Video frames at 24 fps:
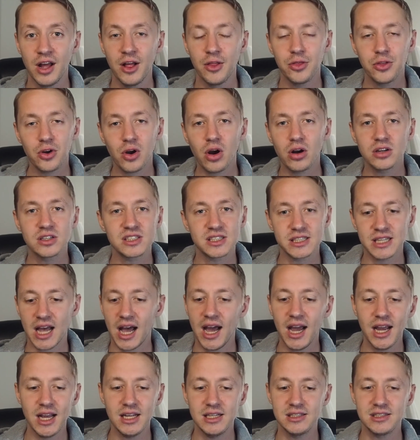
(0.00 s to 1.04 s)
There are
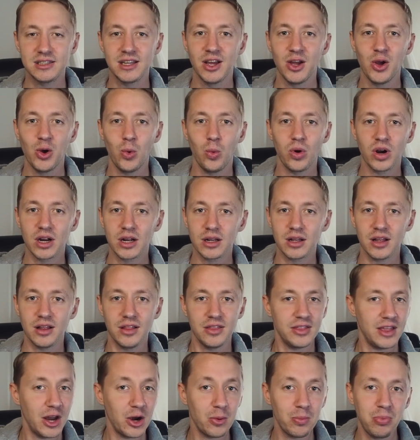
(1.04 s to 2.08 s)
signs where
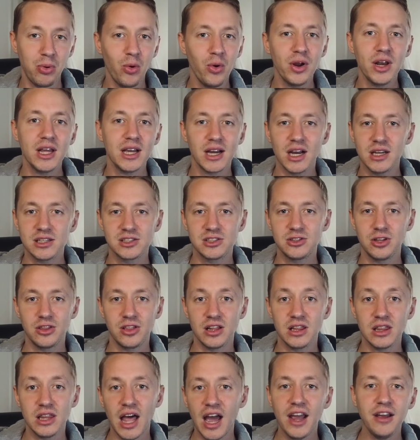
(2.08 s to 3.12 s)
that are pointing us to the
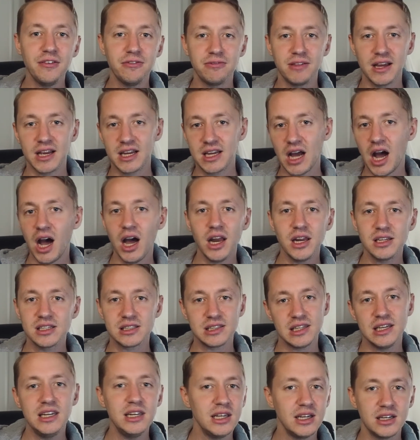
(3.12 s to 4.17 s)
life that God is
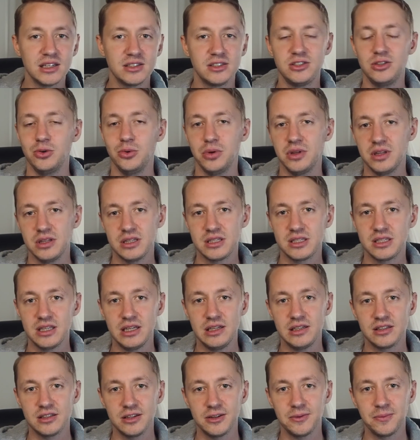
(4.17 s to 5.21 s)
leading us to in this
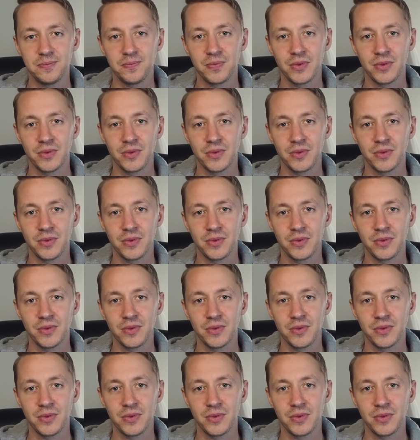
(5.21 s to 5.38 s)
season.